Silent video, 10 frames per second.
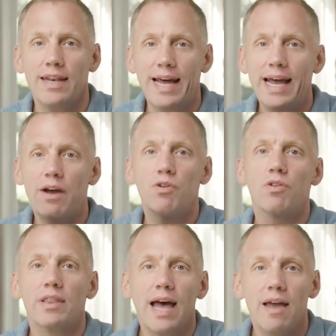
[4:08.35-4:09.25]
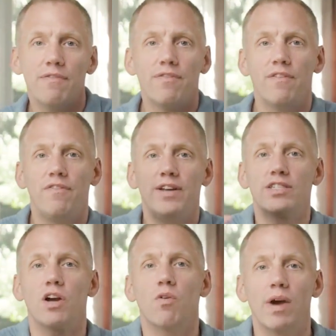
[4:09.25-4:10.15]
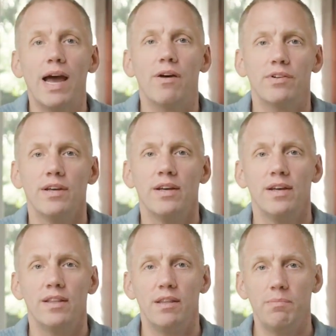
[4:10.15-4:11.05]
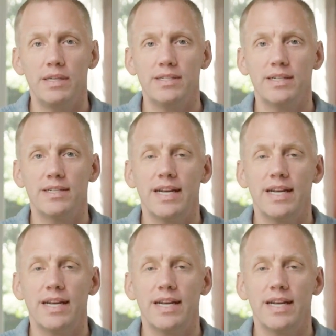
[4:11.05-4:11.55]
not how your life fits around the business.